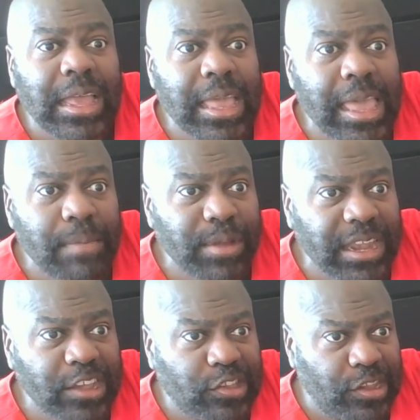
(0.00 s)
Keep a
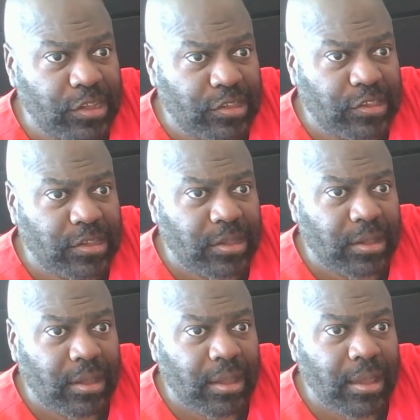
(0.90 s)
distance.
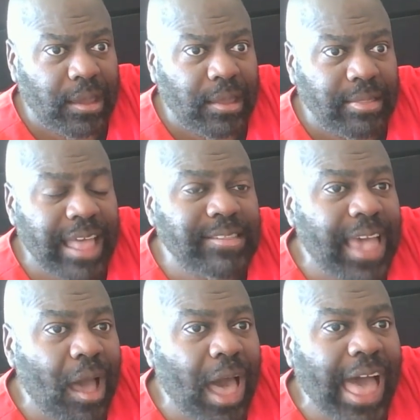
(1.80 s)
That's
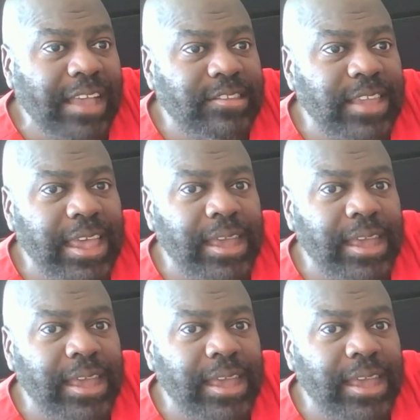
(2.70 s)
how I see